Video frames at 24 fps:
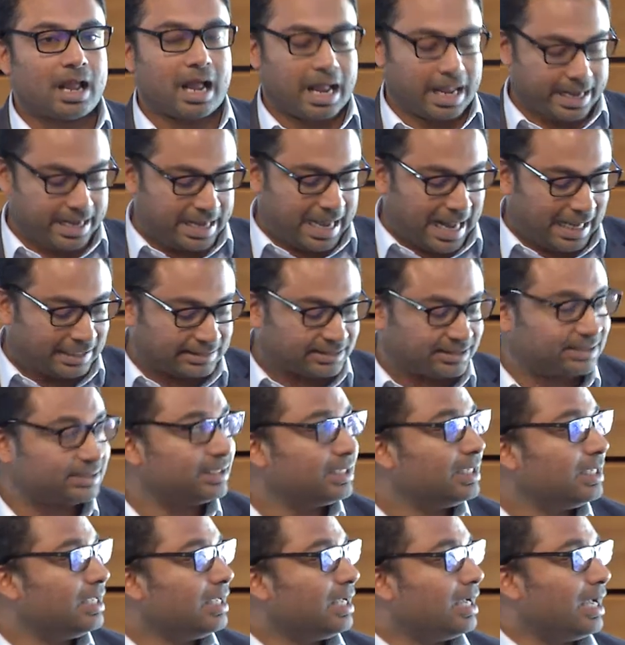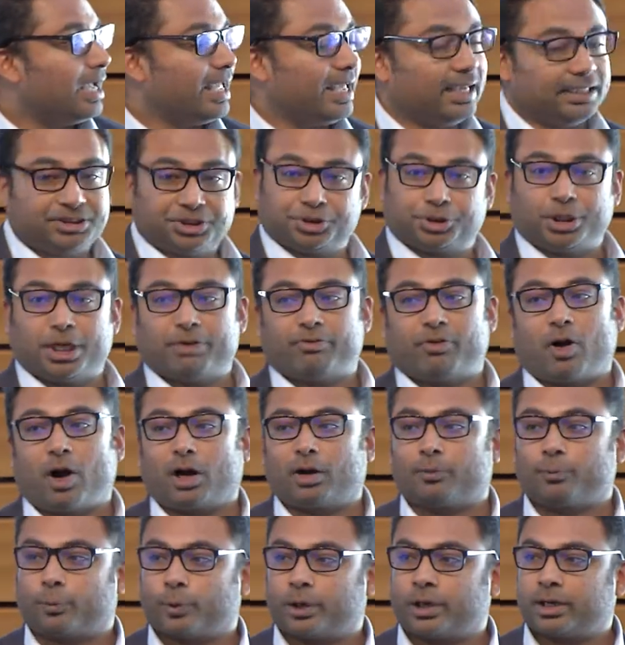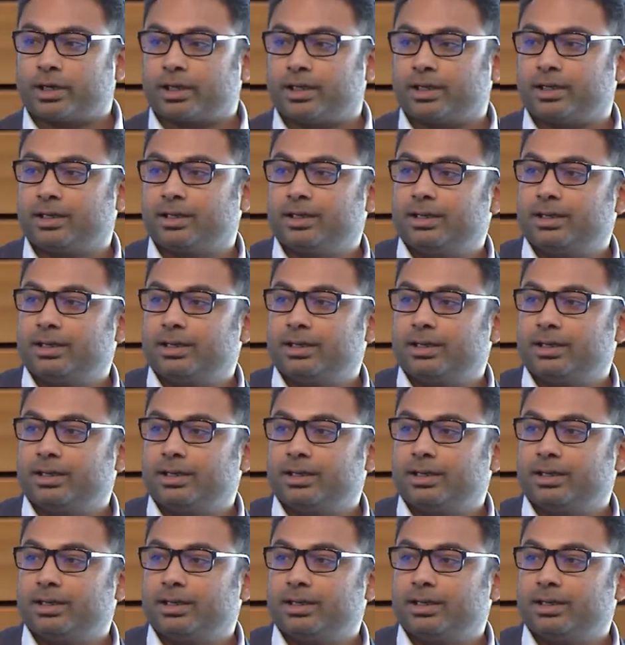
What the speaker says: It has a history of hard work.